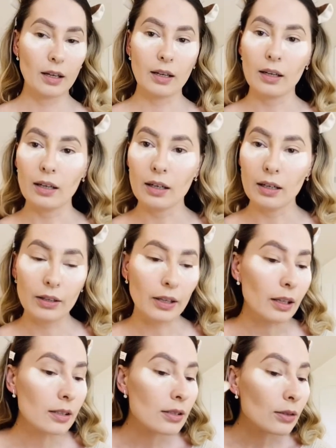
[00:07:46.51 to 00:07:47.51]

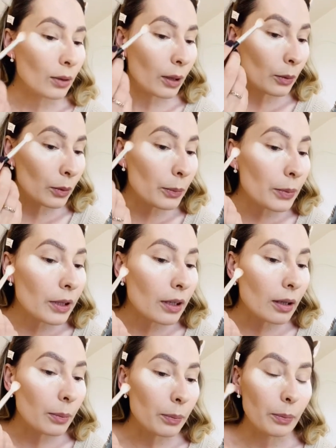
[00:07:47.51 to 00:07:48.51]
Okay, so
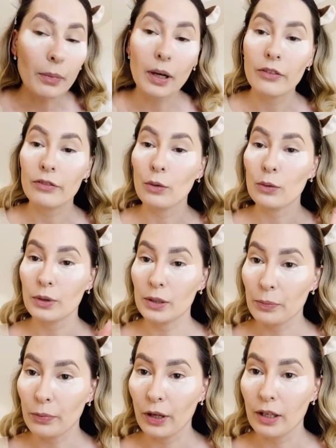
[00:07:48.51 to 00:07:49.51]
I've already
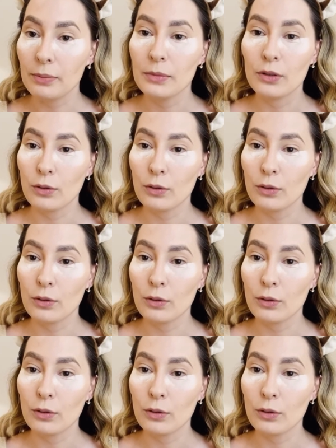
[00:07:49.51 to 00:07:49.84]
primed